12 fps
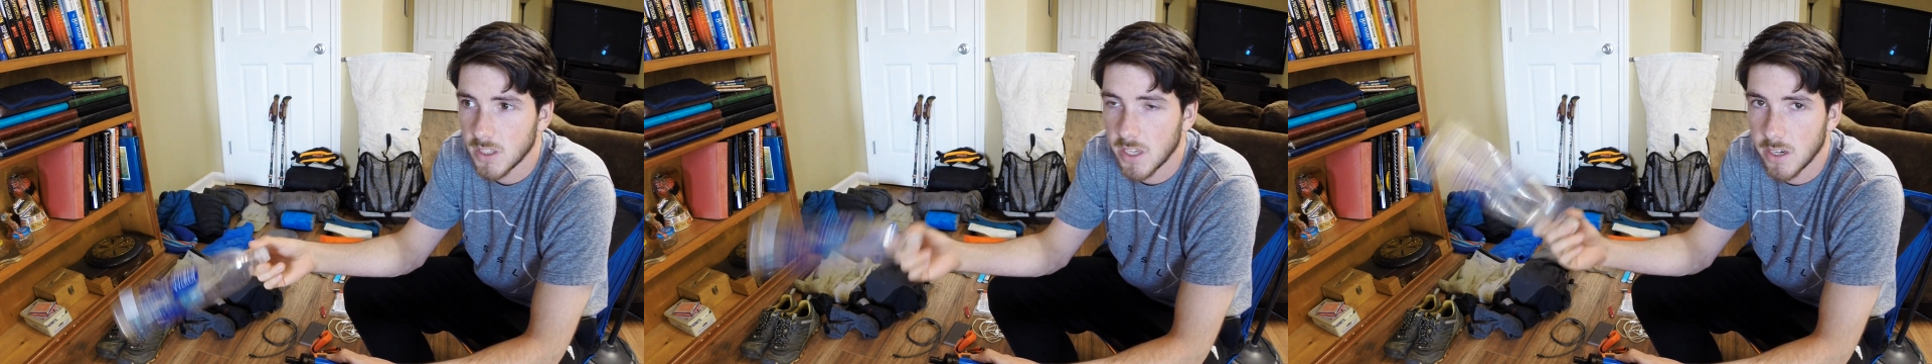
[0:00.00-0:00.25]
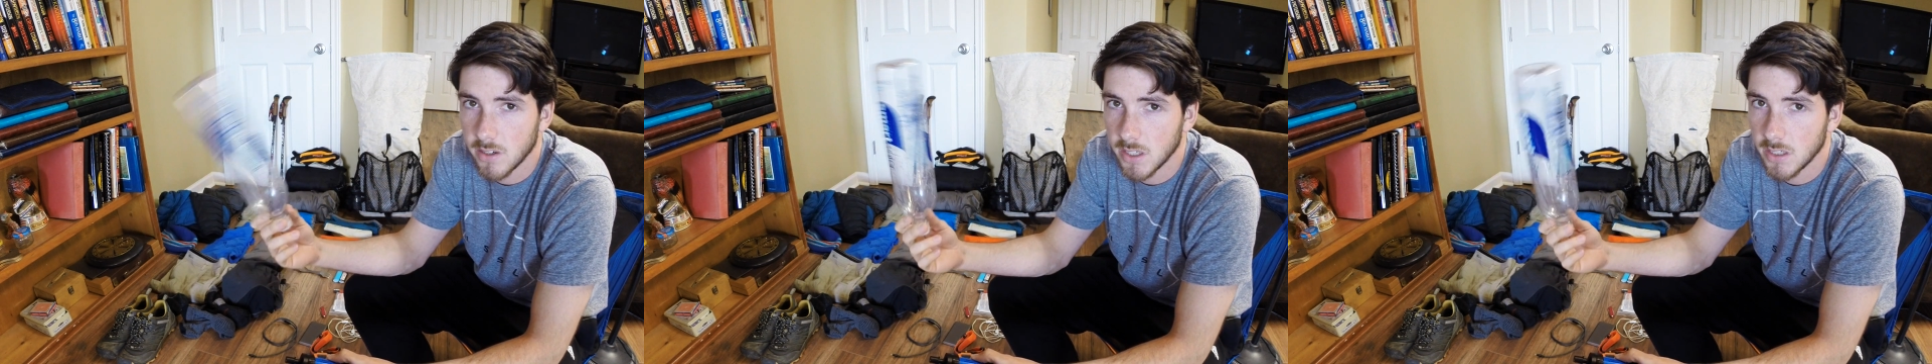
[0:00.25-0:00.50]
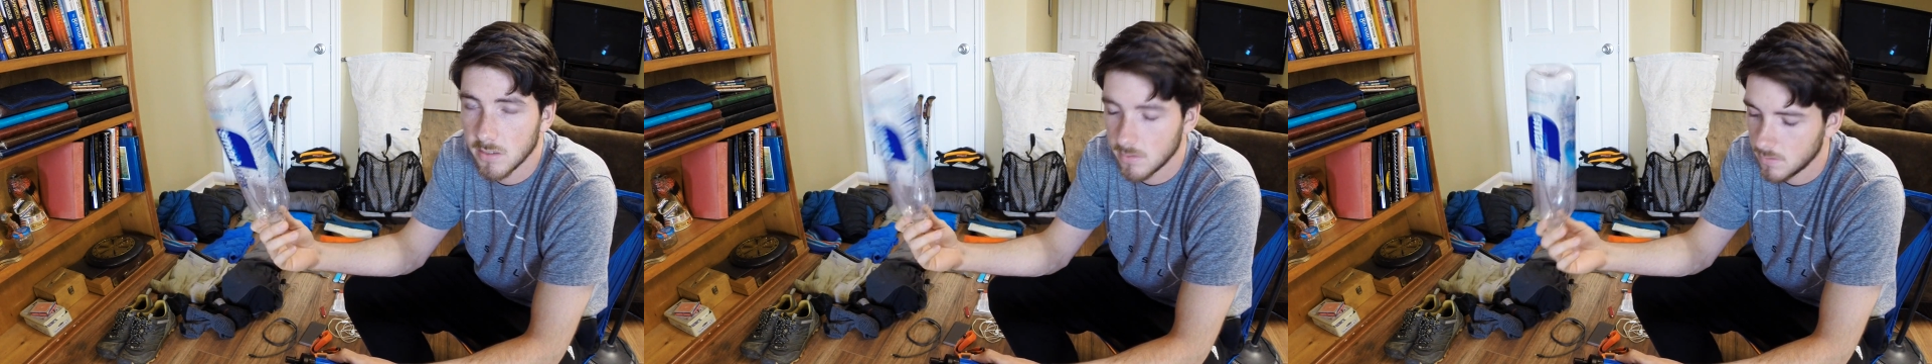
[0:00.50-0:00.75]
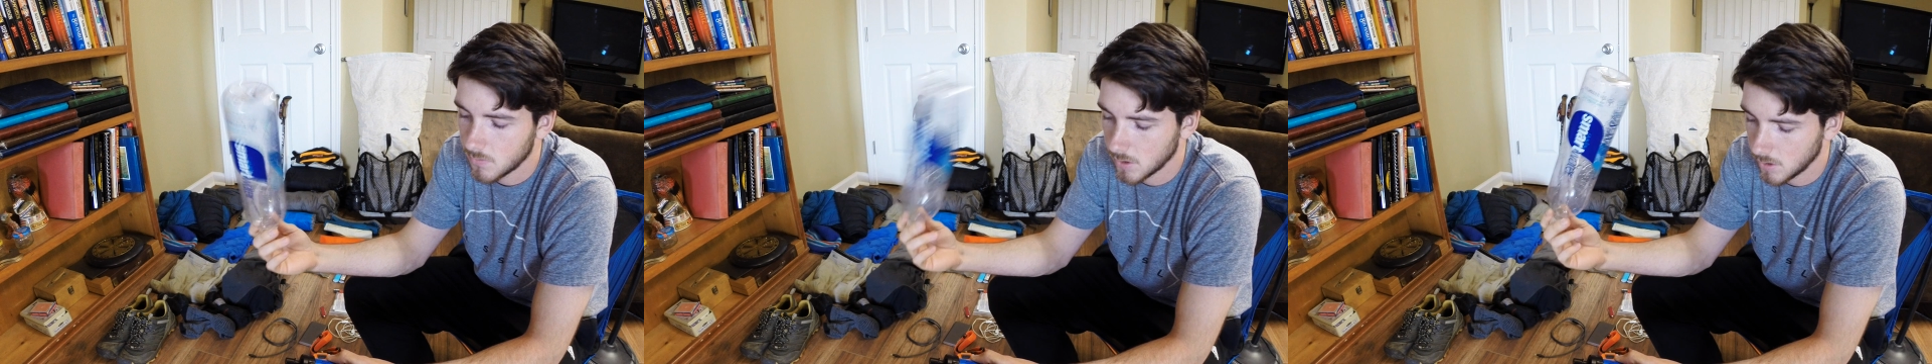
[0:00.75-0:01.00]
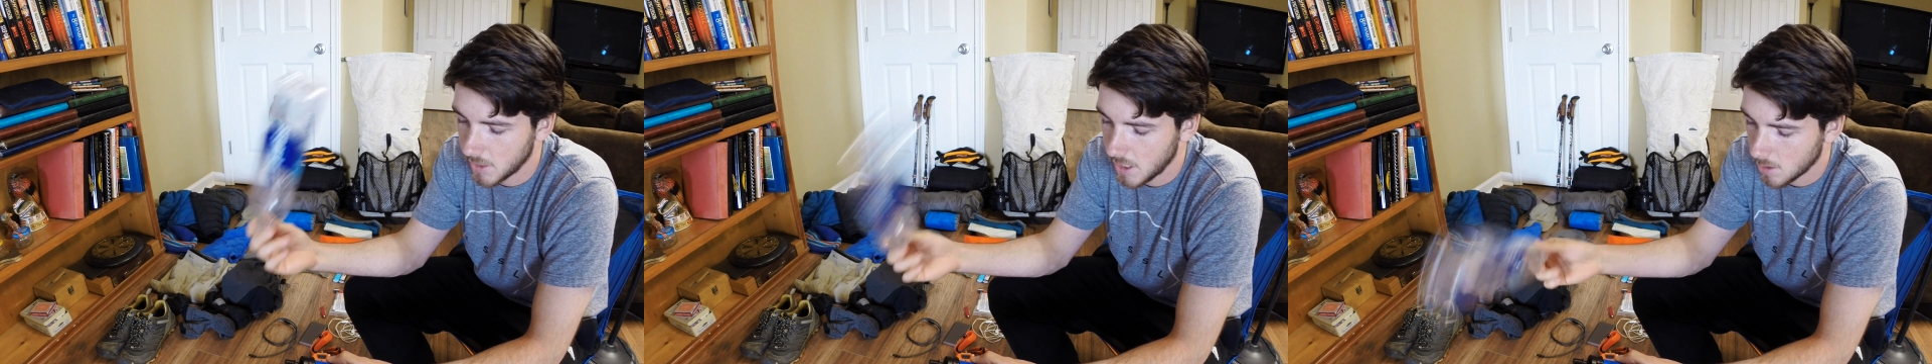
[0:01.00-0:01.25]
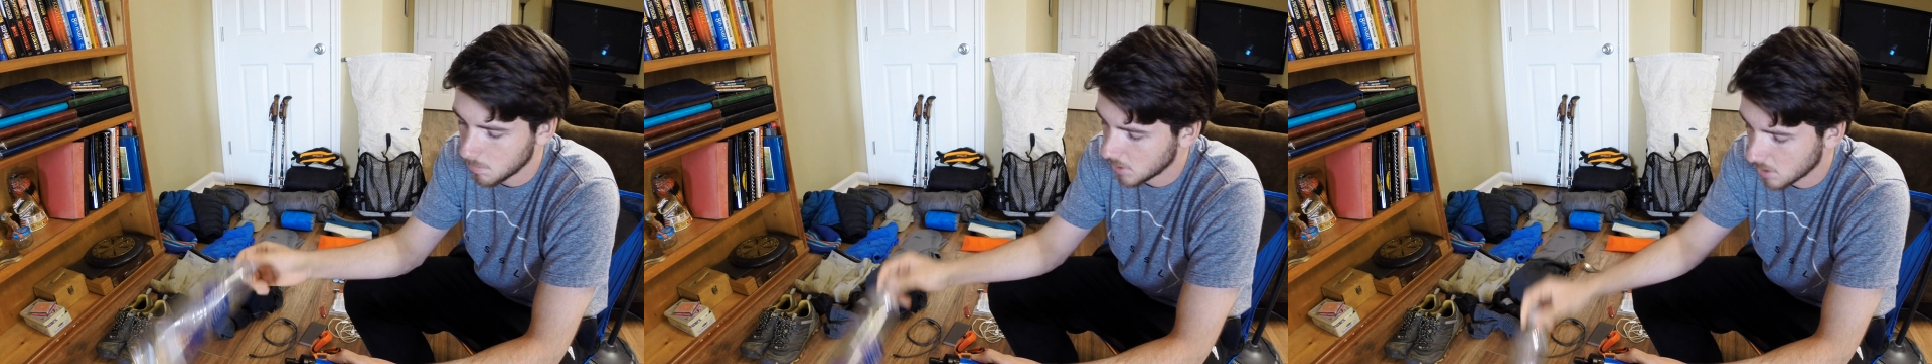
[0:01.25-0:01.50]
carry for
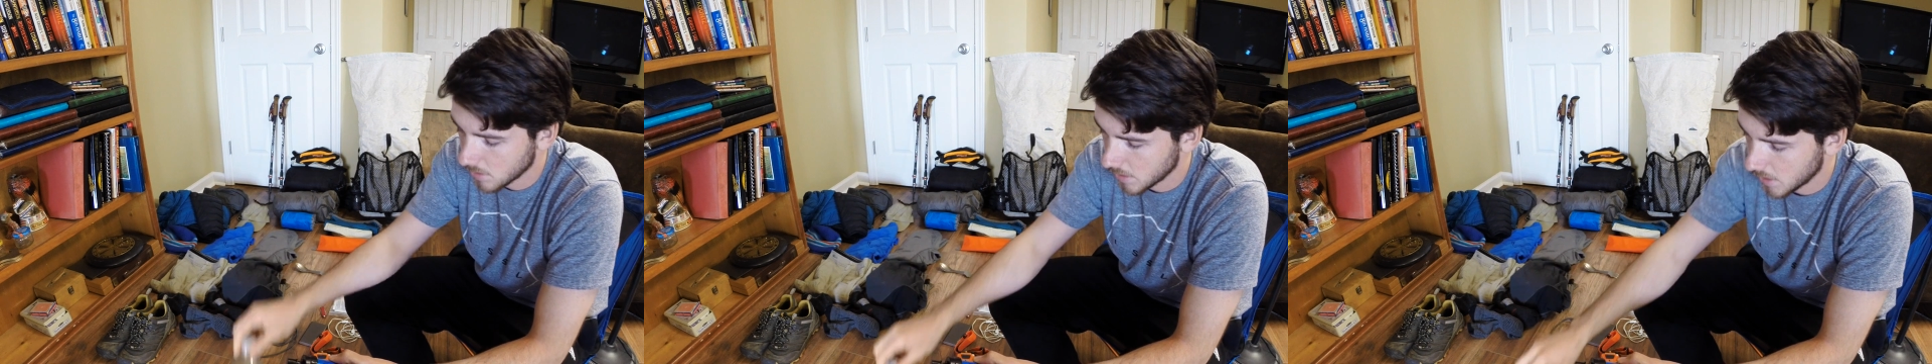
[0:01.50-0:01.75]
camp and all